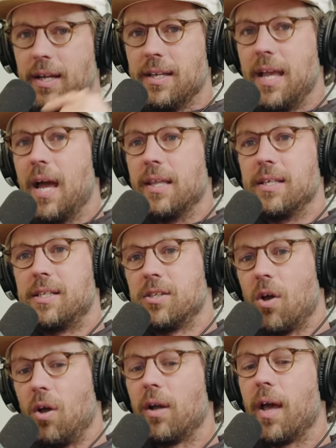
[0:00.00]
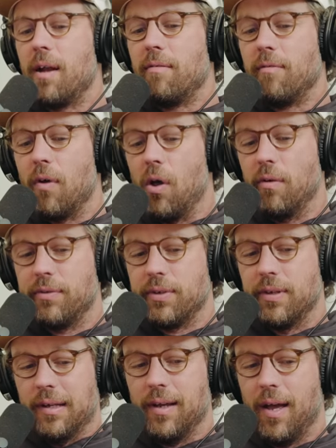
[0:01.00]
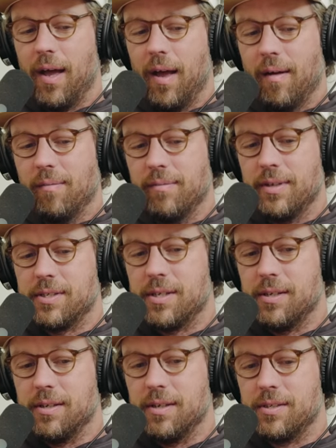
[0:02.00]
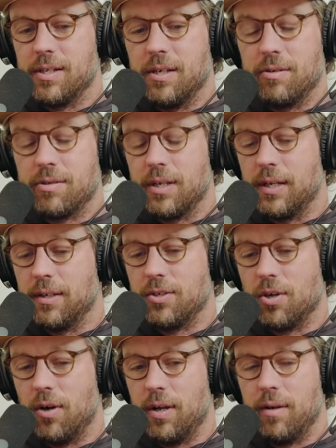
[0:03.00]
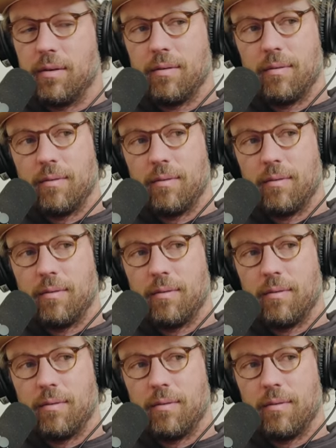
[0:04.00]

it but. yeah this is all kind of evolved um, it's an it's an interesting journey